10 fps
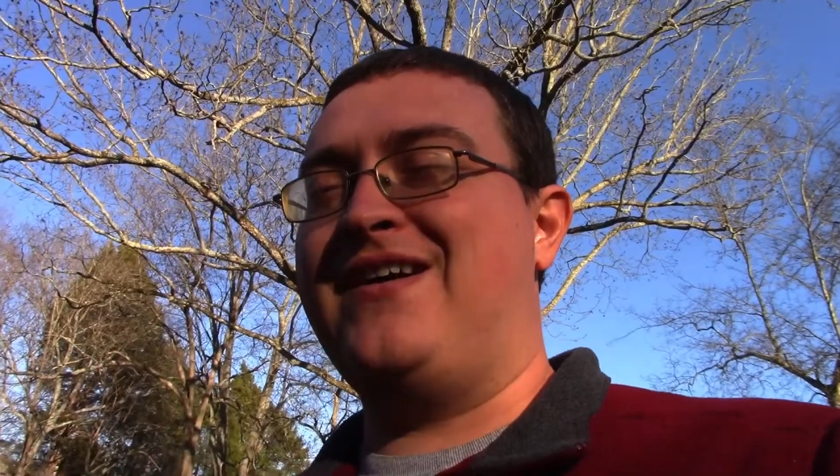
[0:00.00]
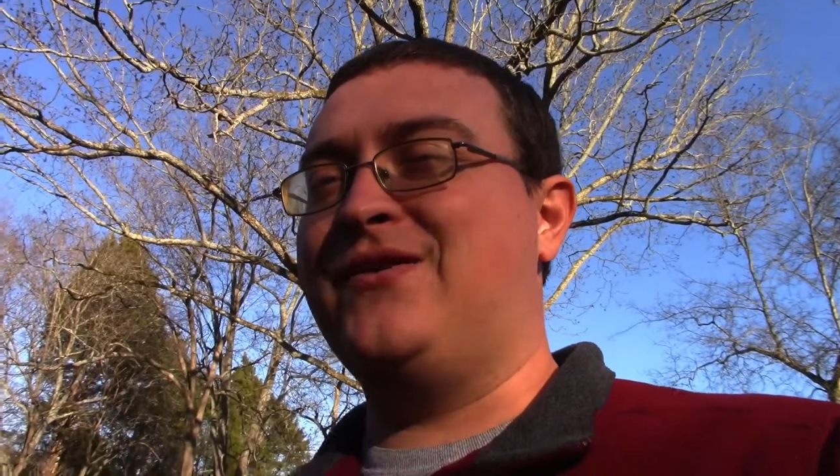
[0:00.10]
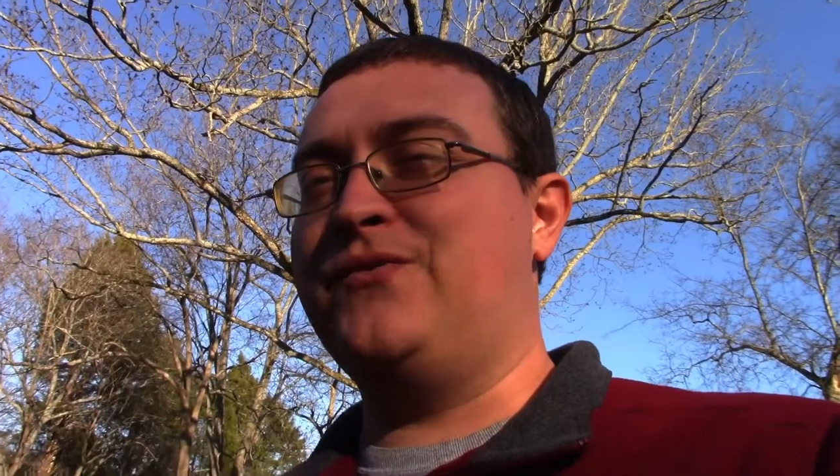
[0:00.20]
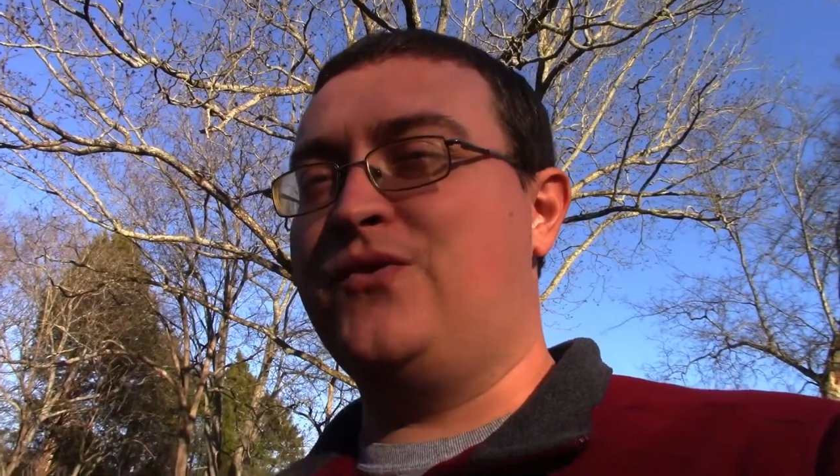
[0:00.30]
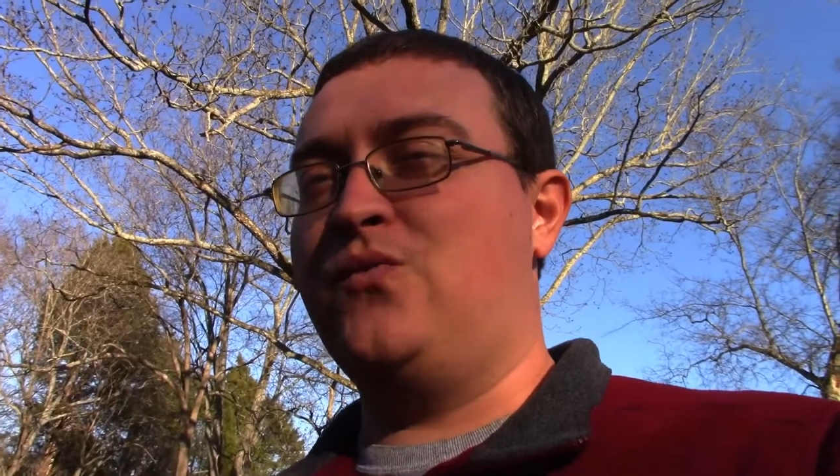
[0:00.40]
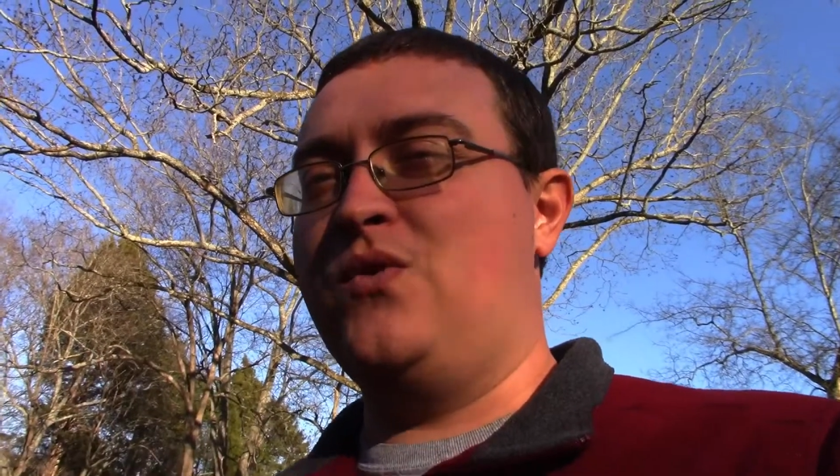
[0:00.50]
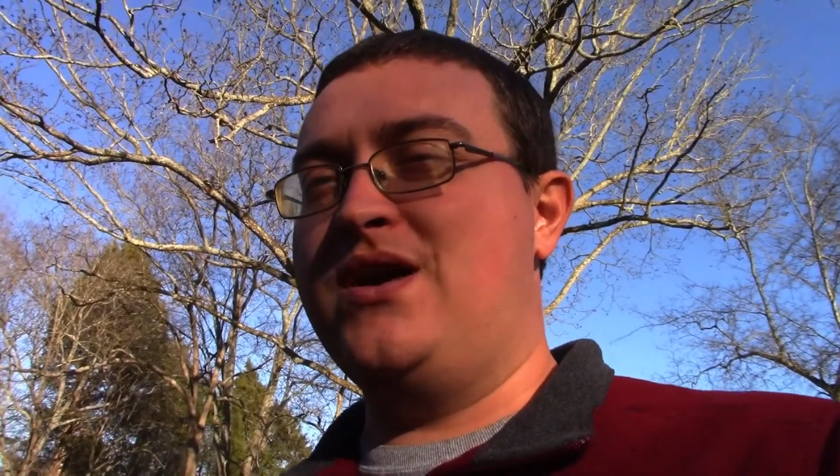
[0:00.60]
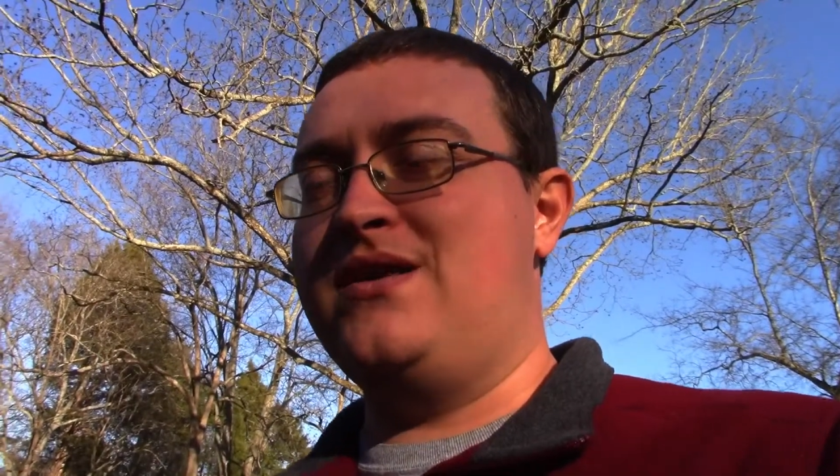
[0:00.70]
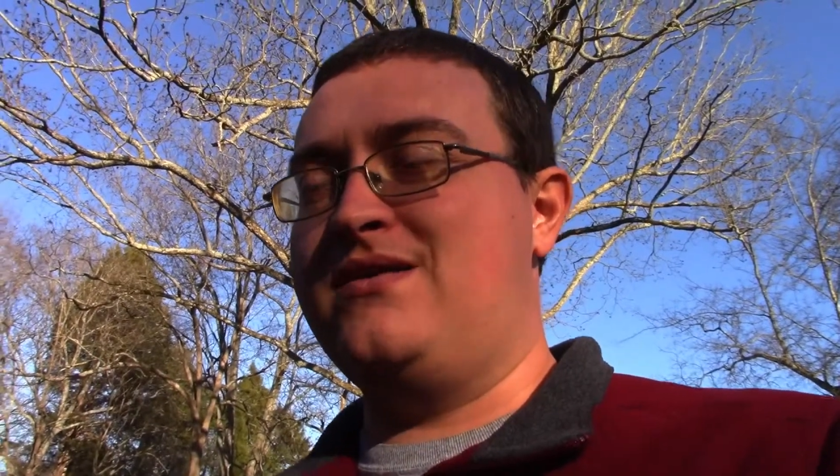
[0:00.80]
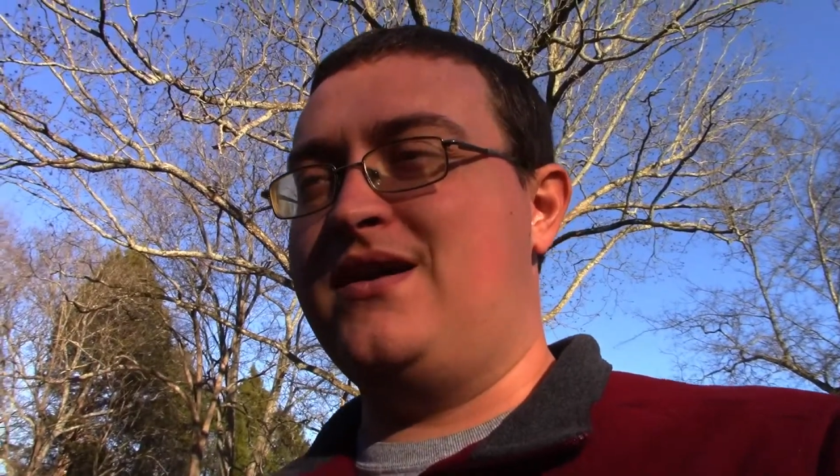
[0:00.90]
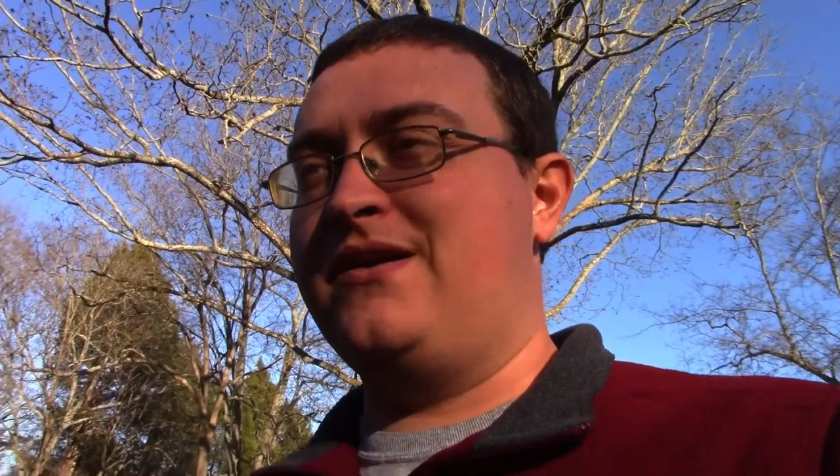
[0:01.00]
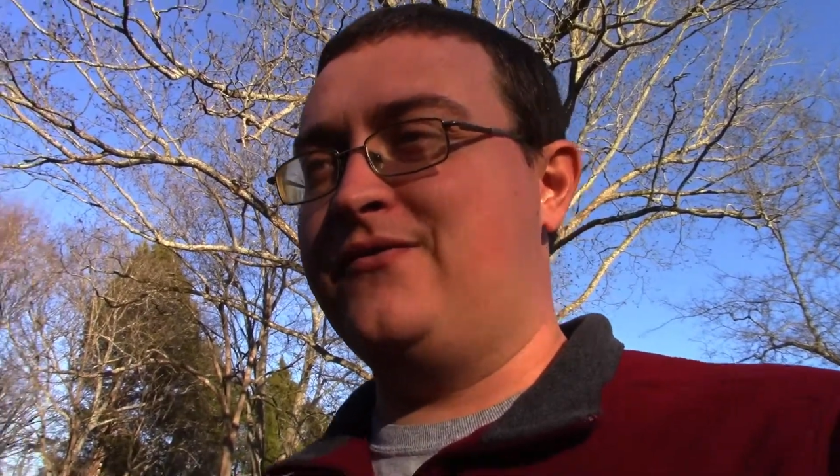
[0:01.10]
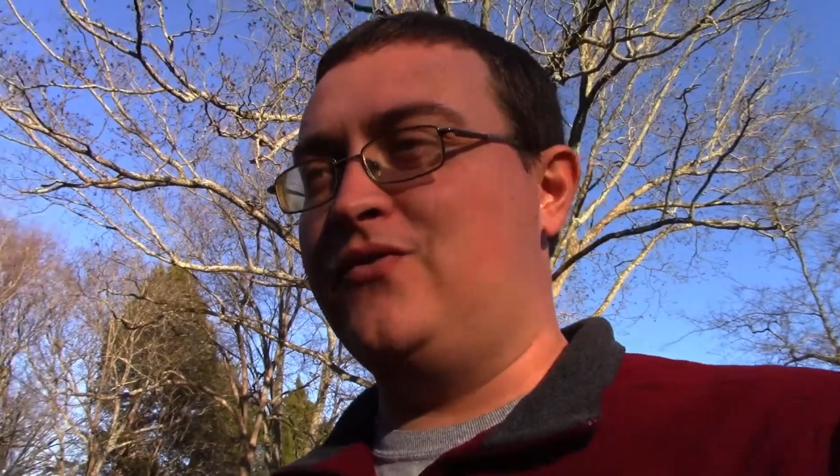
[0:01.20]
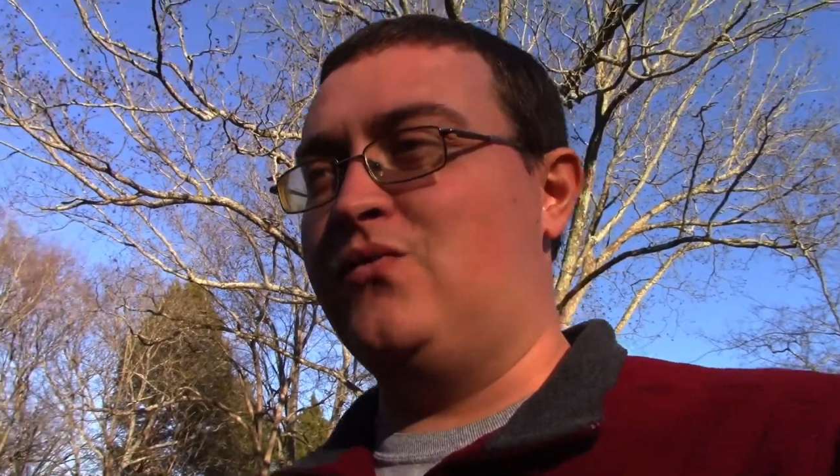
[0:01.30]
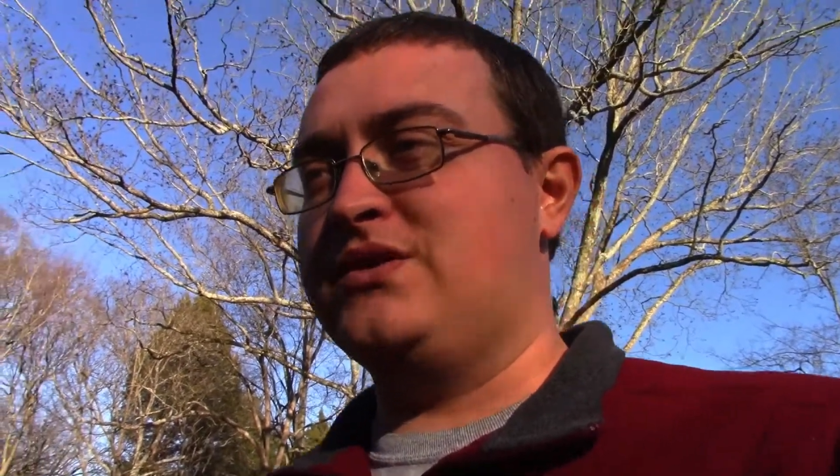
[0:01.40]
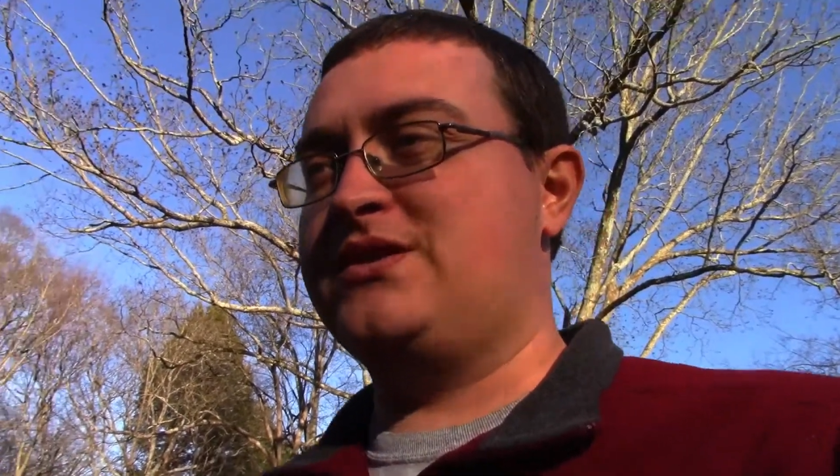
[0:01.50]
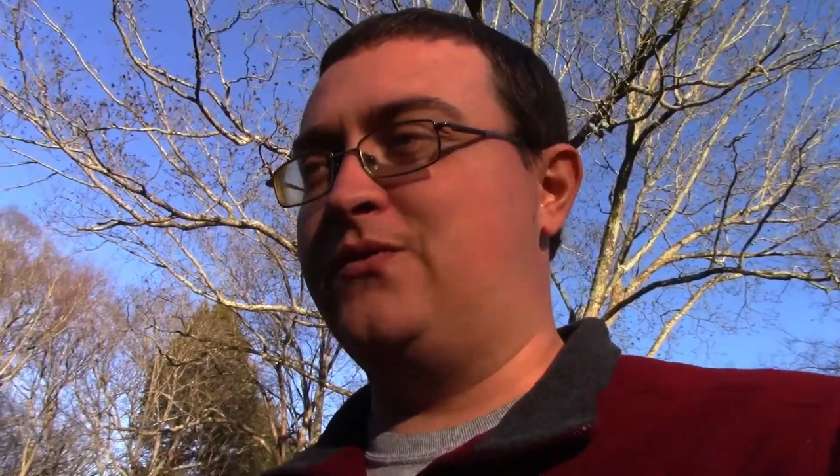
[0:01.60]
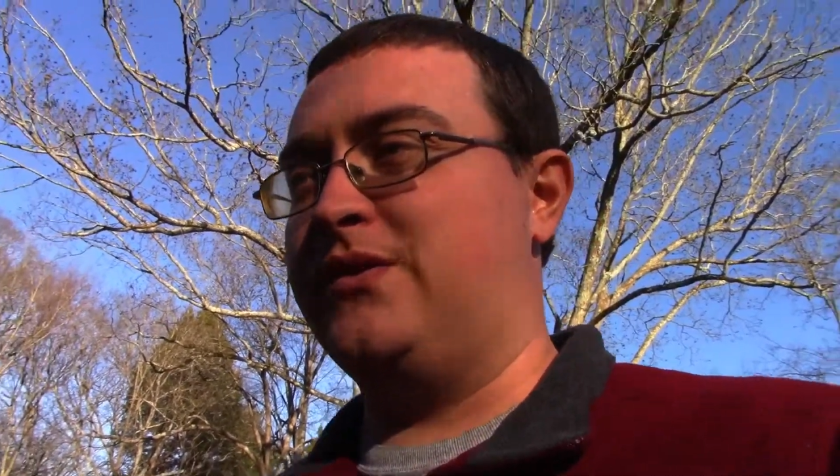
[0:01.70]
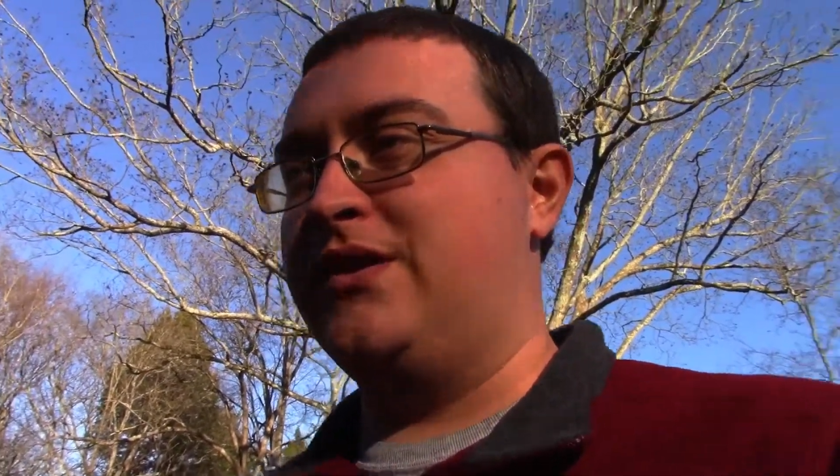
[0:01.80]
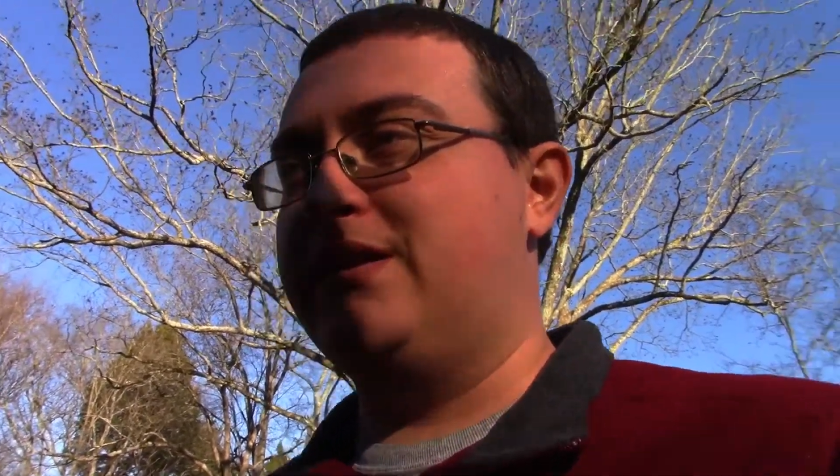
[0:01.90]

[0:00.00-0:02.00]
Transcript: I don't know what's going